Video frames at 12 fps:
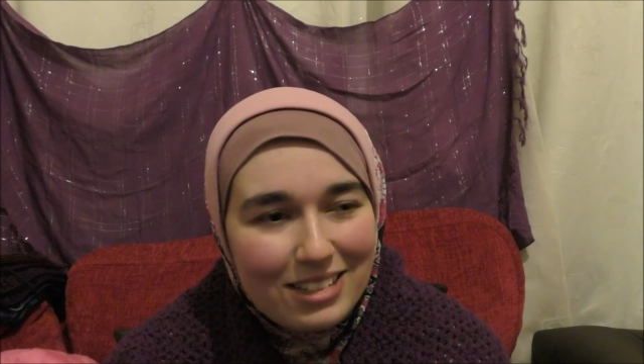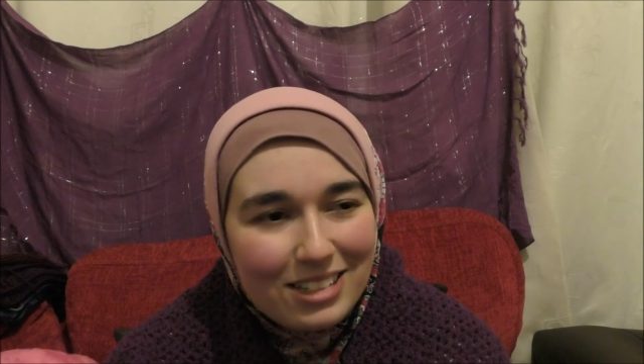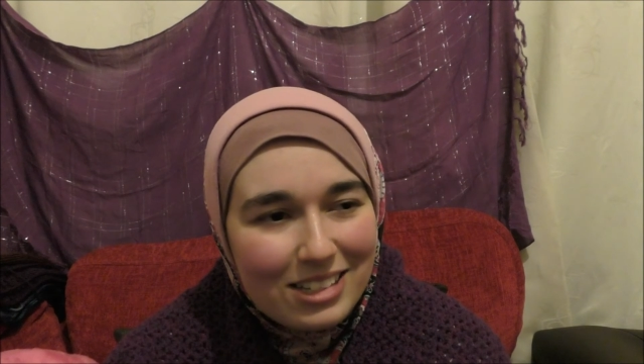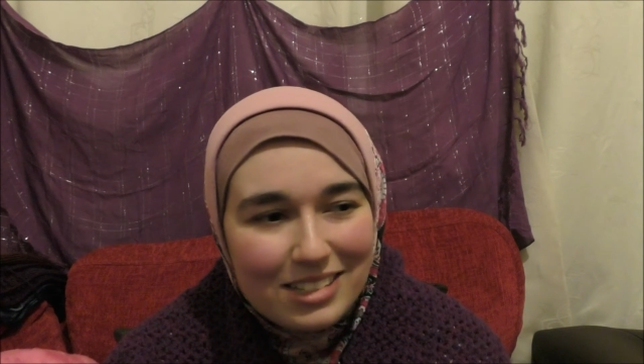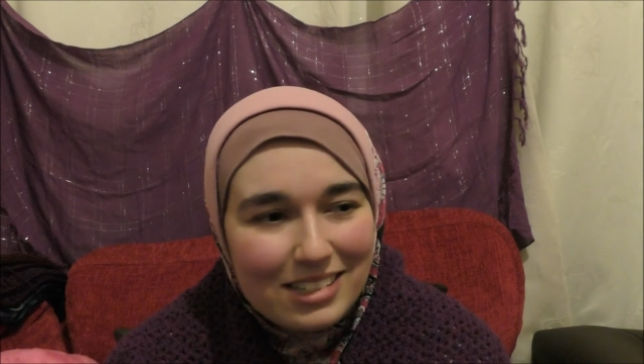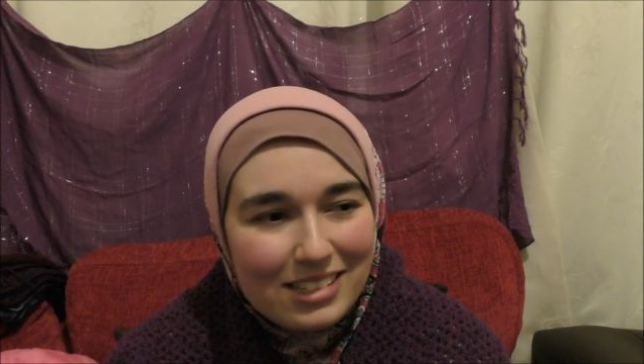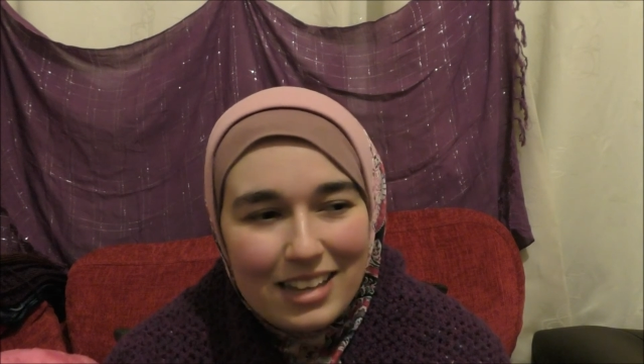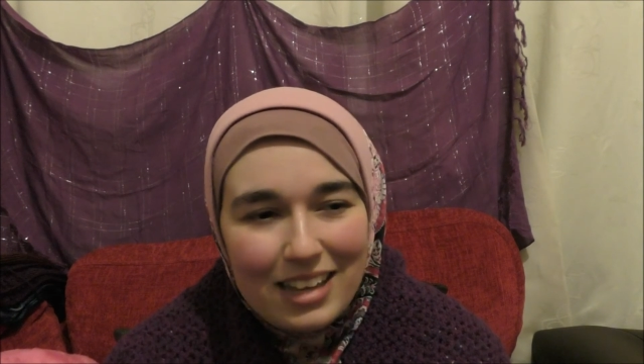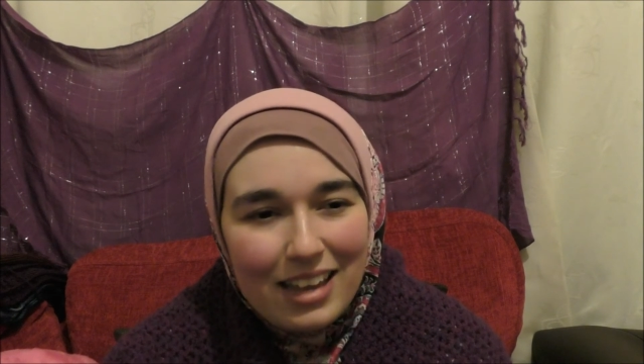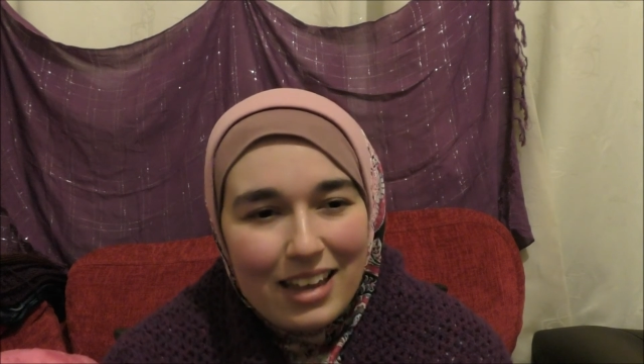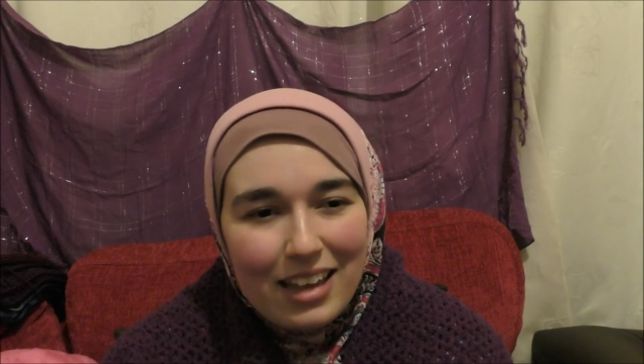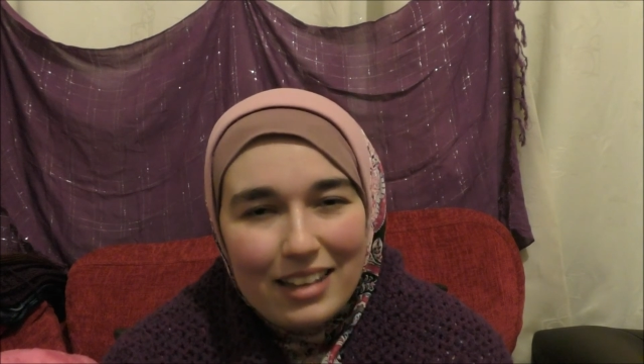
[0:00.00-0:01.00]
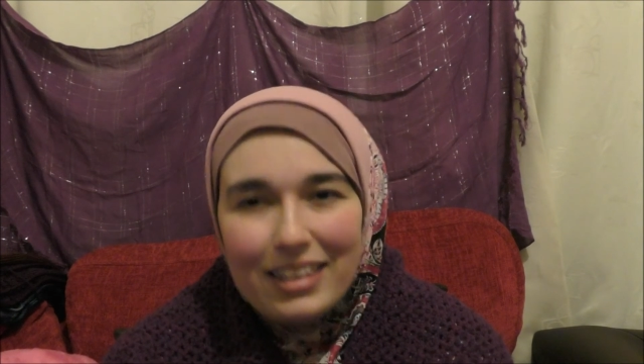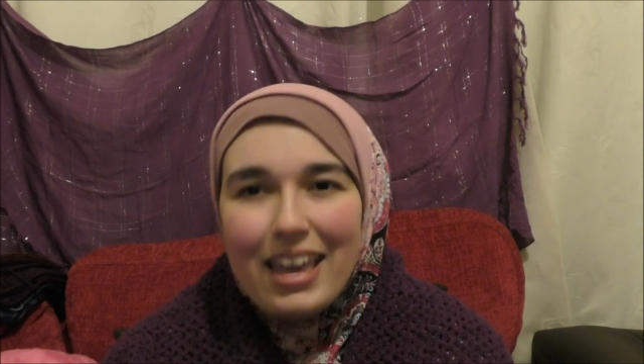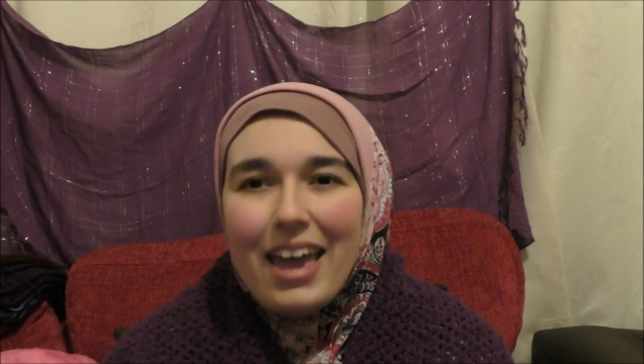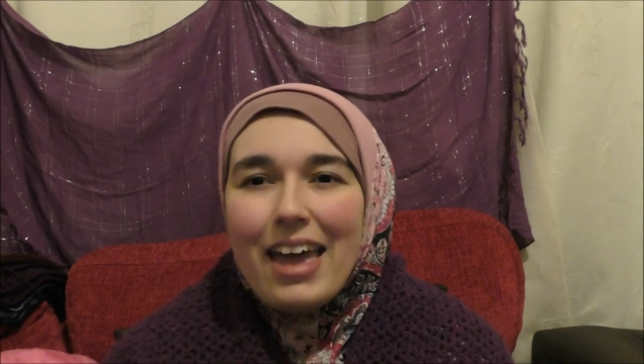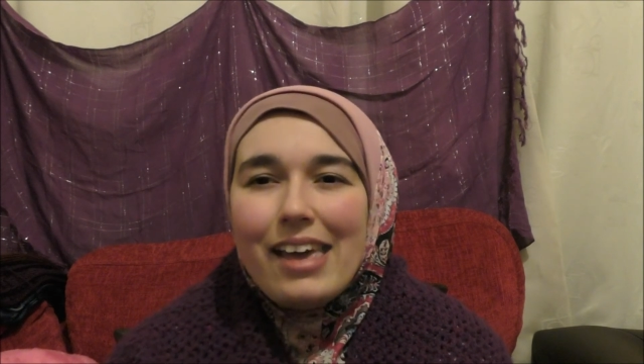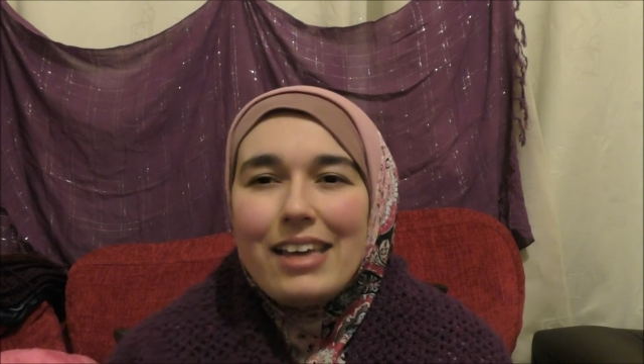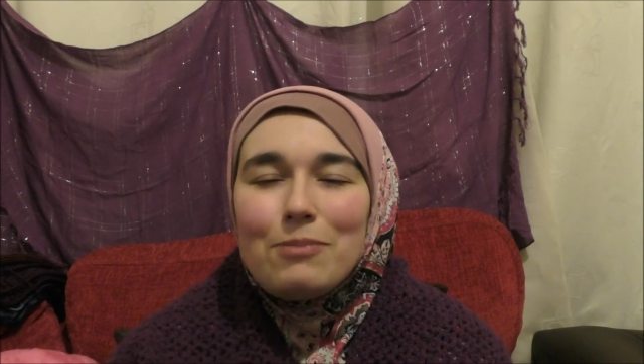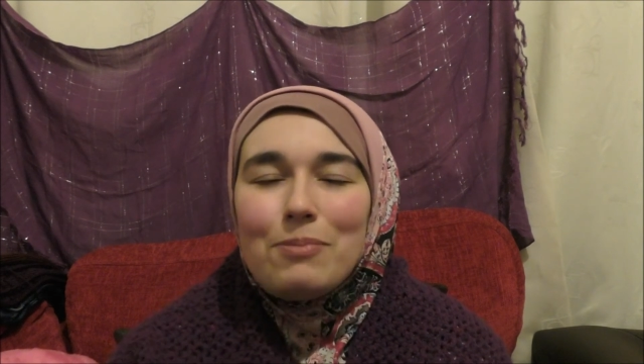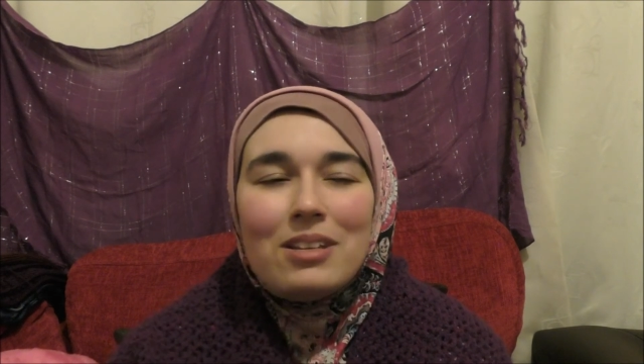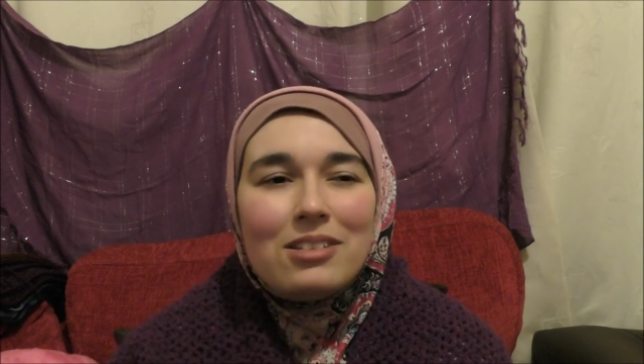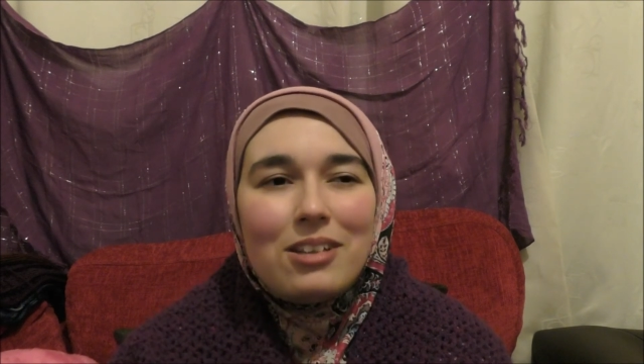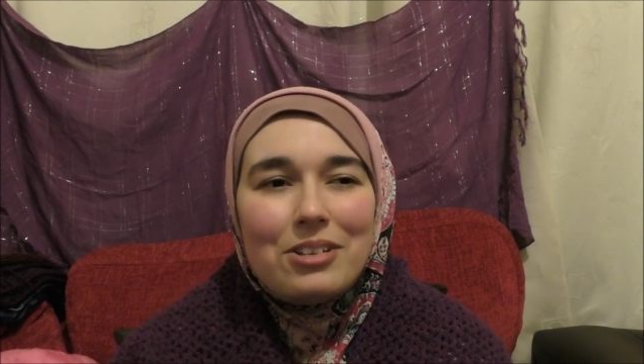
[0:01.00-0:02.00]
just, yeah, it's been
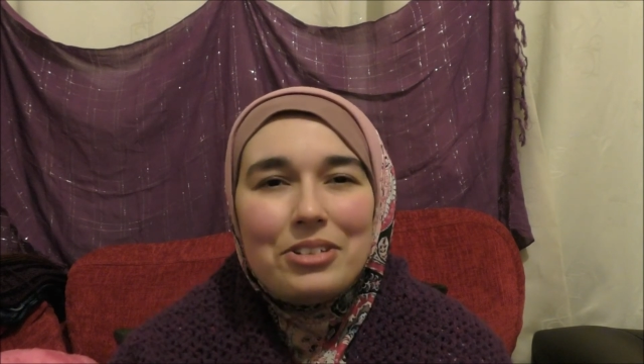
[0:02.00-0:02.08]
such